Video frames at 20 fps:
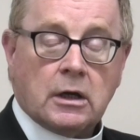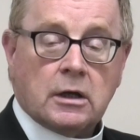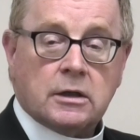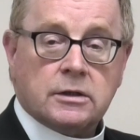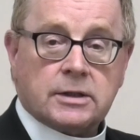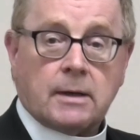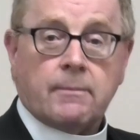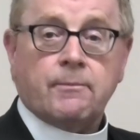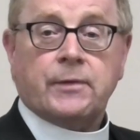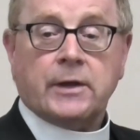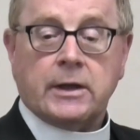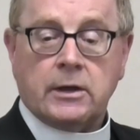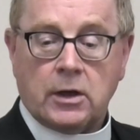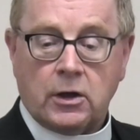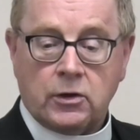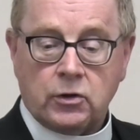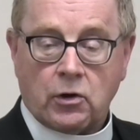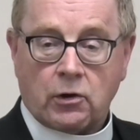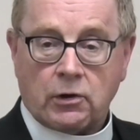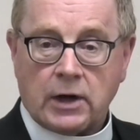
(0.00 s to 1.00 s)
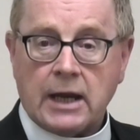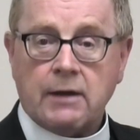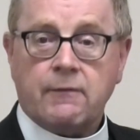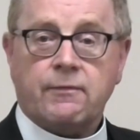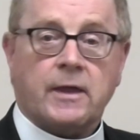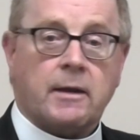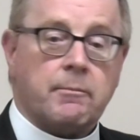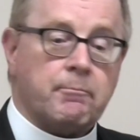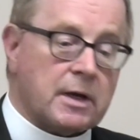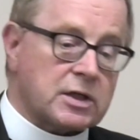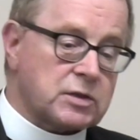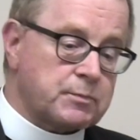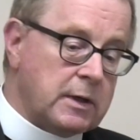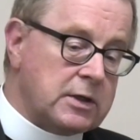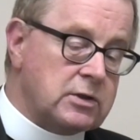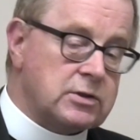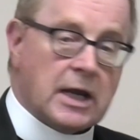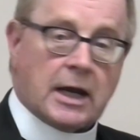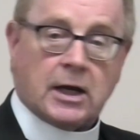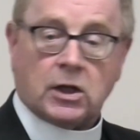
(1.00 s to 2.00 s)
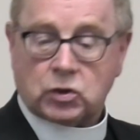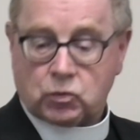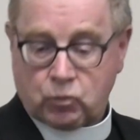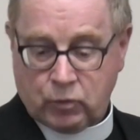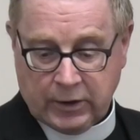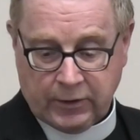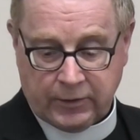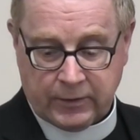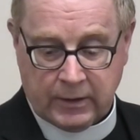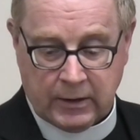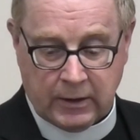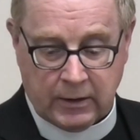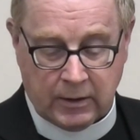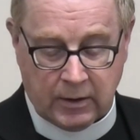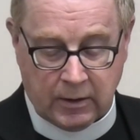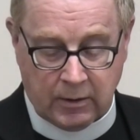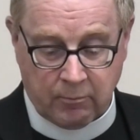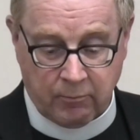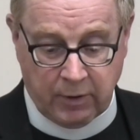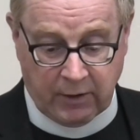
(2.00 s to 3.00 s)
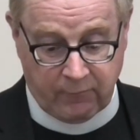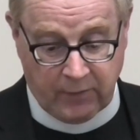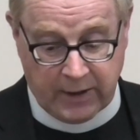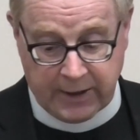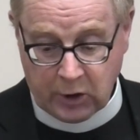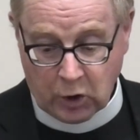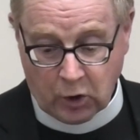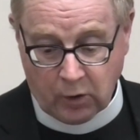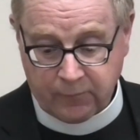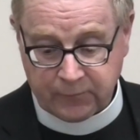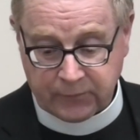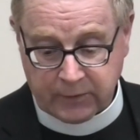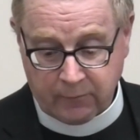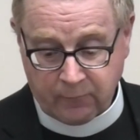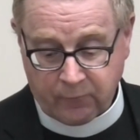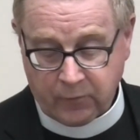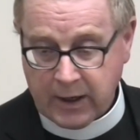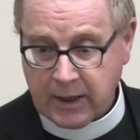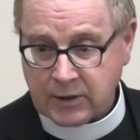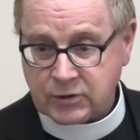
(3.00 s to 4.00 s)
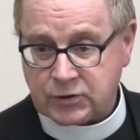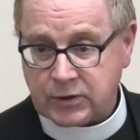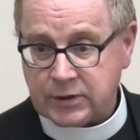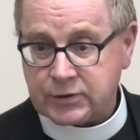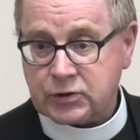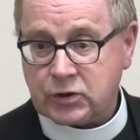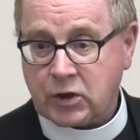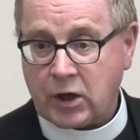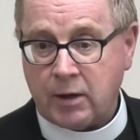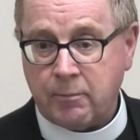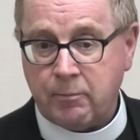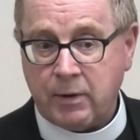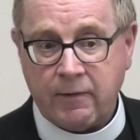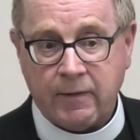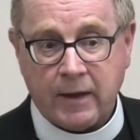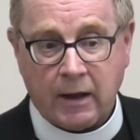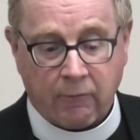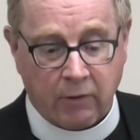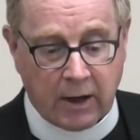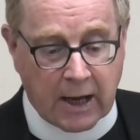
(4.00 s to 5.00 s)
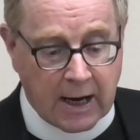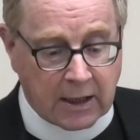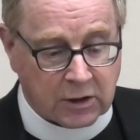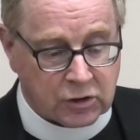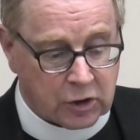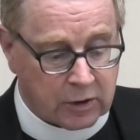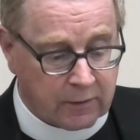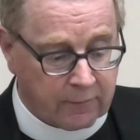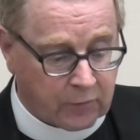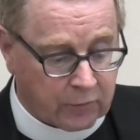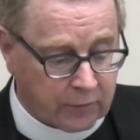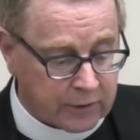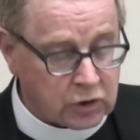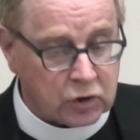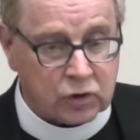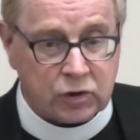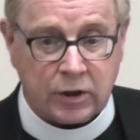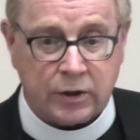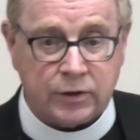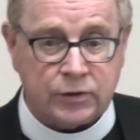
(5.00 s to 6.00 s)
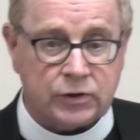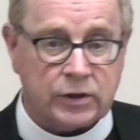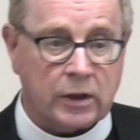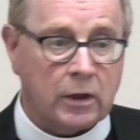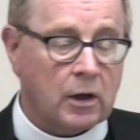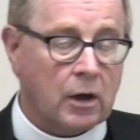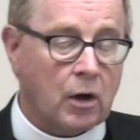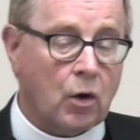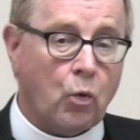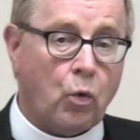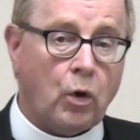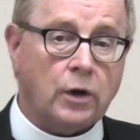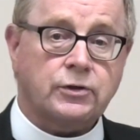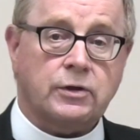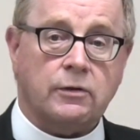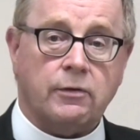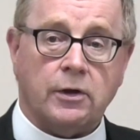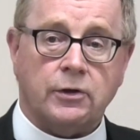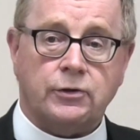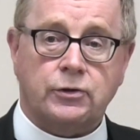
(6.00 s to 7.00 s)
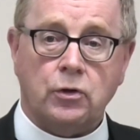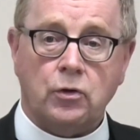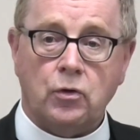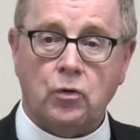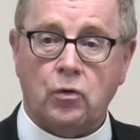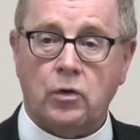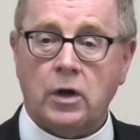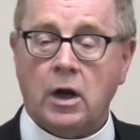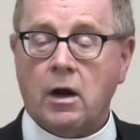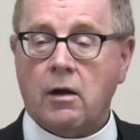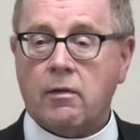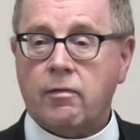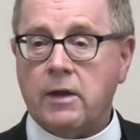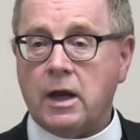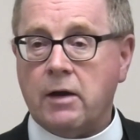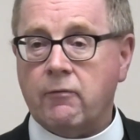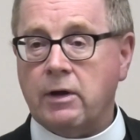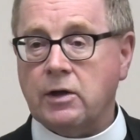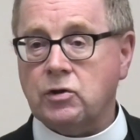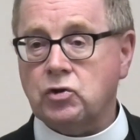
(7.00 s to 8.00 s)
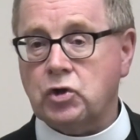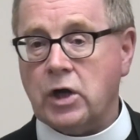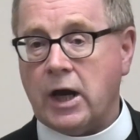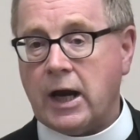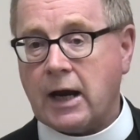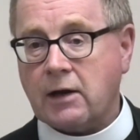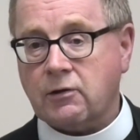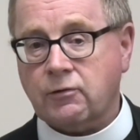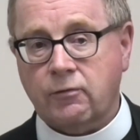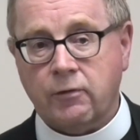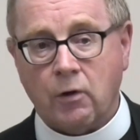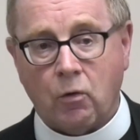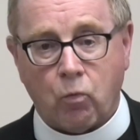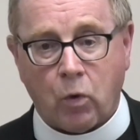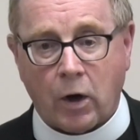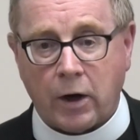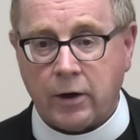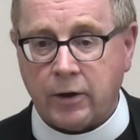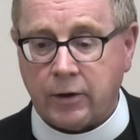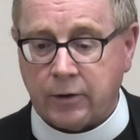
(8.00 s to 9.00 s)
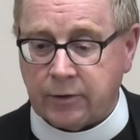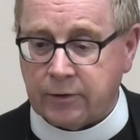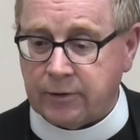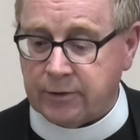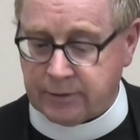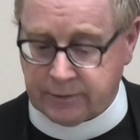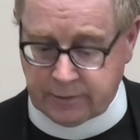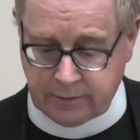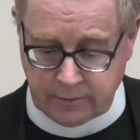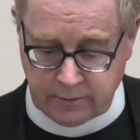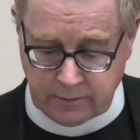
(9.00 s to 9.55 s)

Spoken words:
something in your life that must be dealt with. But very often, friends, this can be the reaction of Christians. What do? They reject the word.